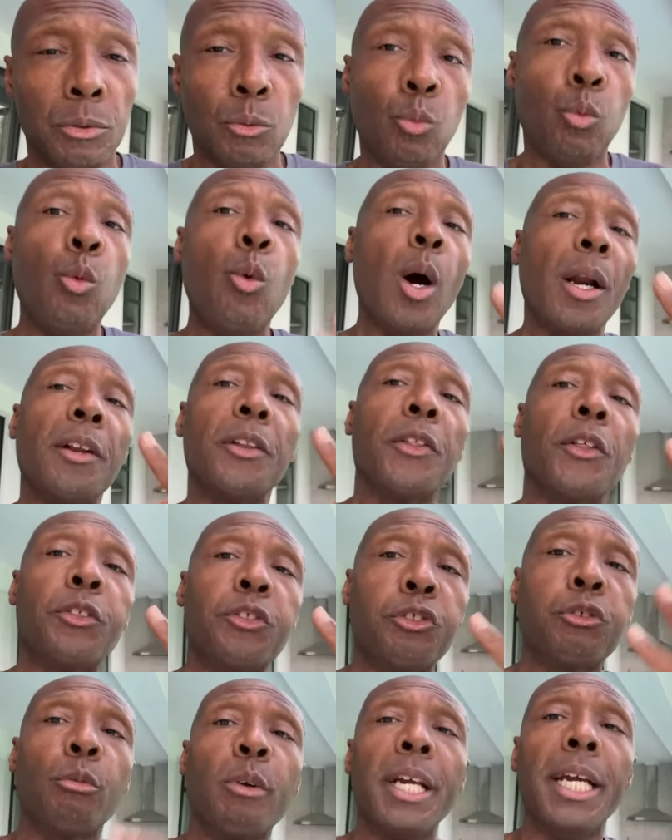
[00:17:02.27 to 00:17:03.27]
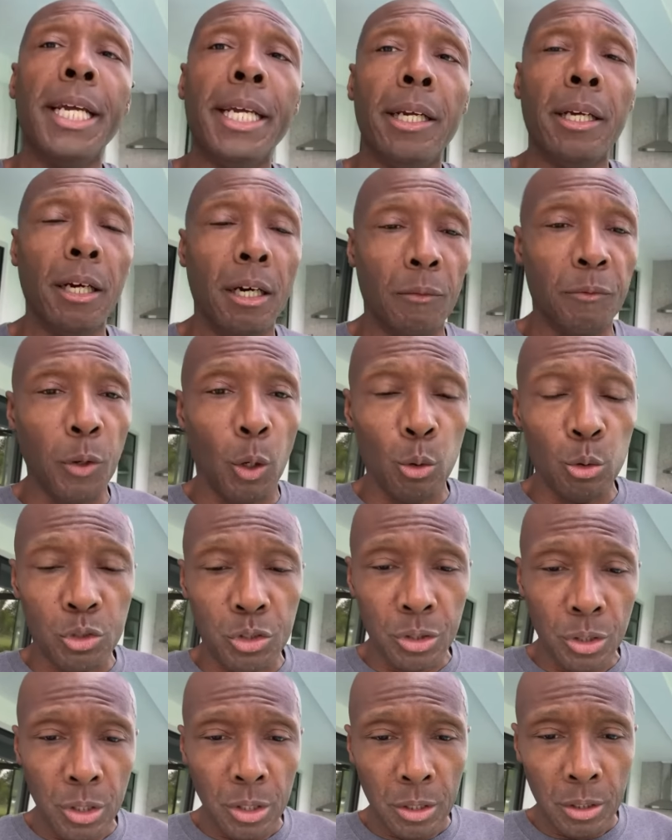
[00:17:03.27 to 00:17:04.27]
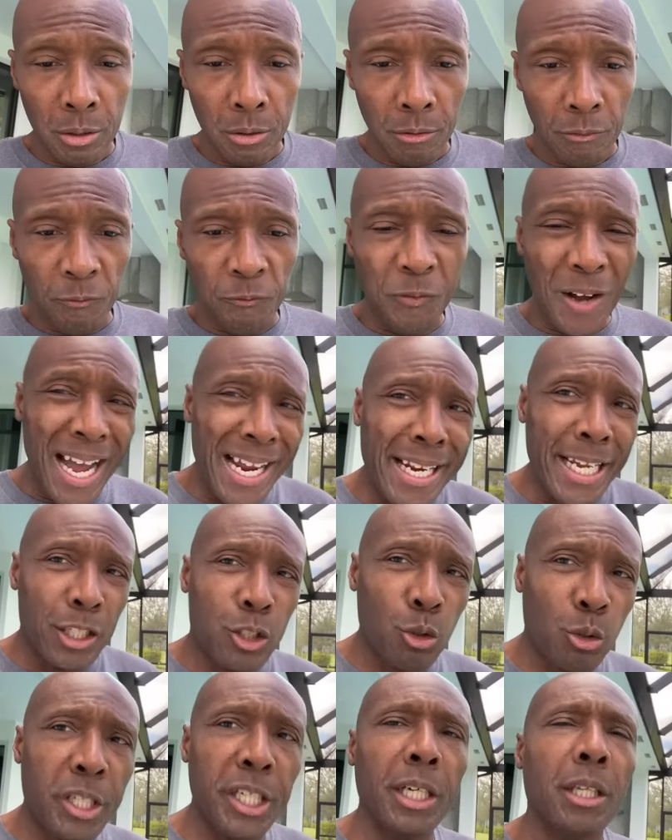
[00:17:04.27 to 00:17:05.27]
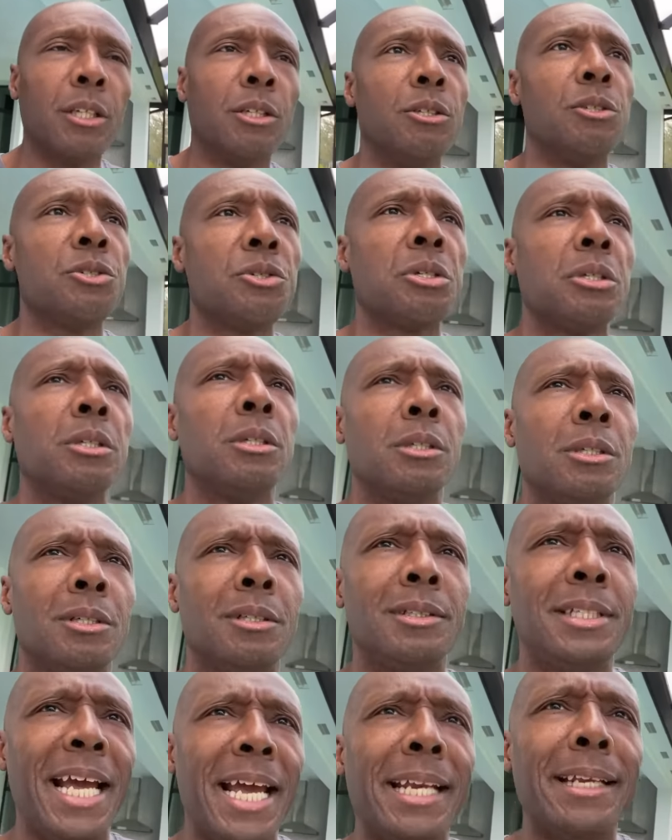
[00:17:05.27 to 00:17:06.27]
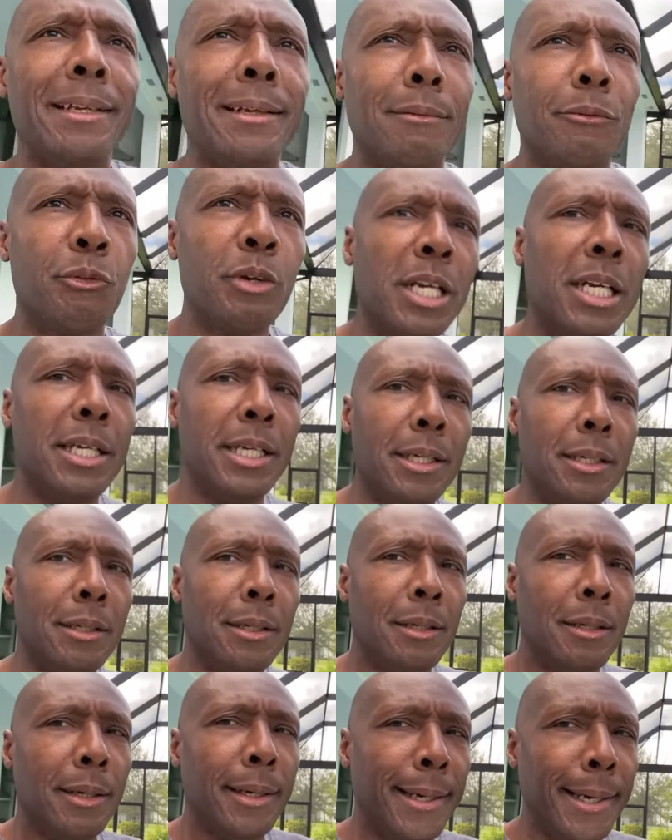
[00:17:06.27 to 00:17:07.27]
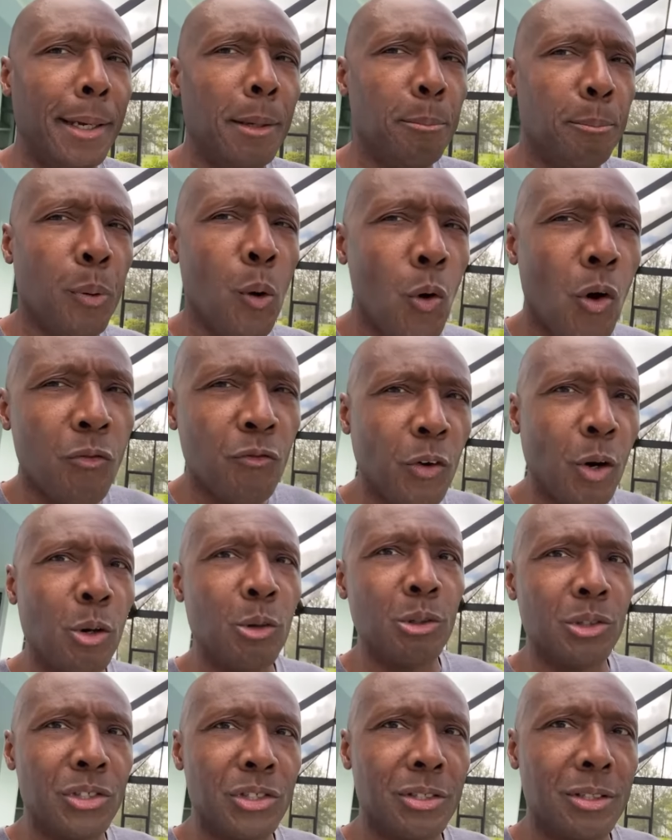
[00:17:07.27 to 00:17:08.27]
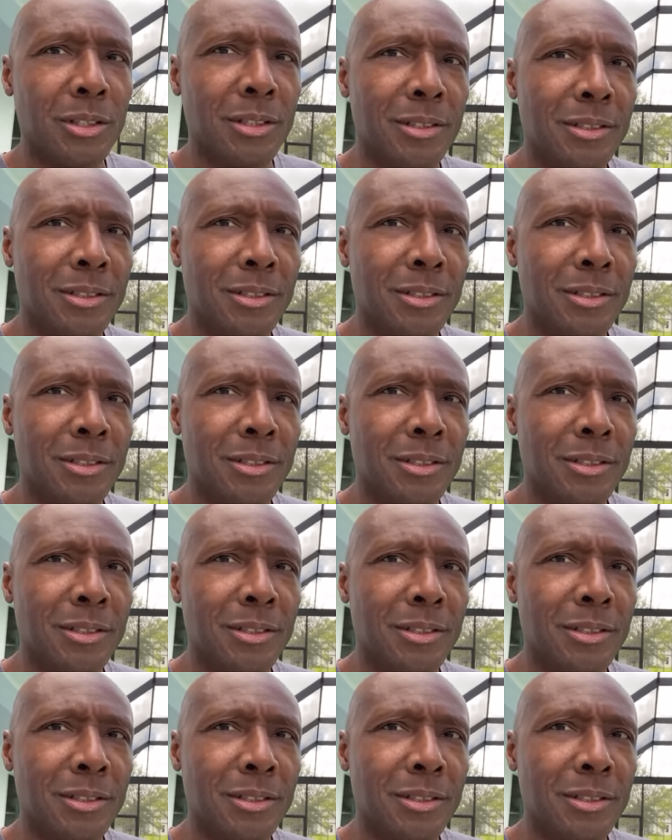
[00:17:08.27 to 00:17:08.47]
what are the three of those financial killers that really hit poor folks?